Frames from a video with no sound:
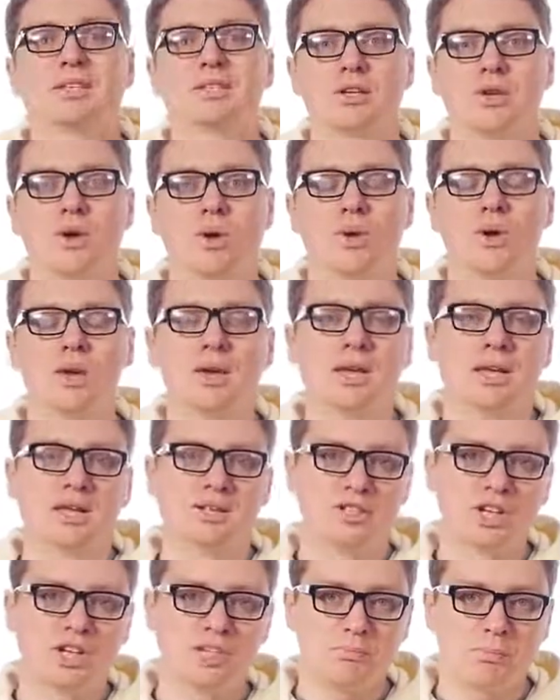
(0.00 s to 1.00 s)
So
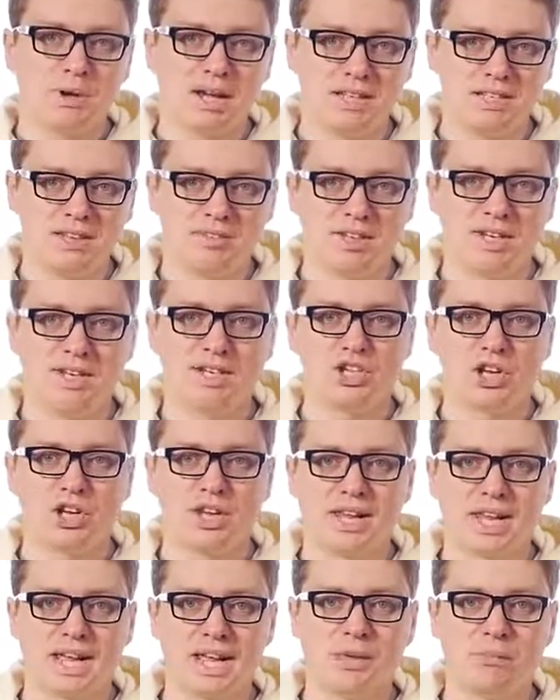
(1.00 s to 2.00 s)
just by
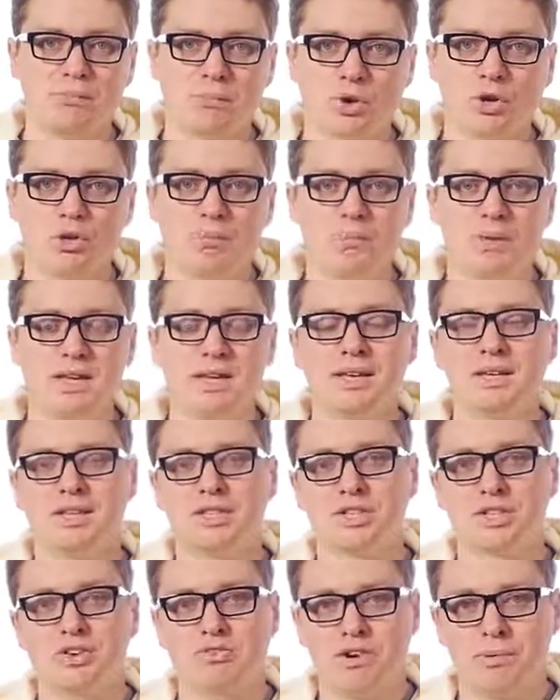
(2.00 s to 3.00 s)
definition, a mod b
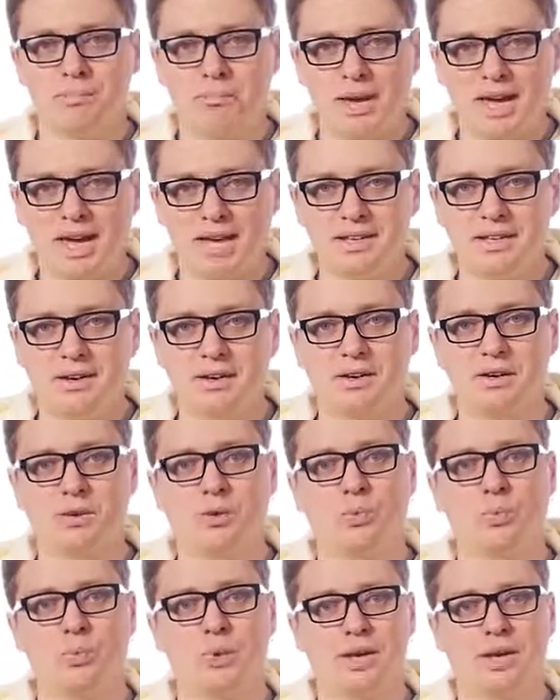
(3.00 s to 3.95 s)
is the remainder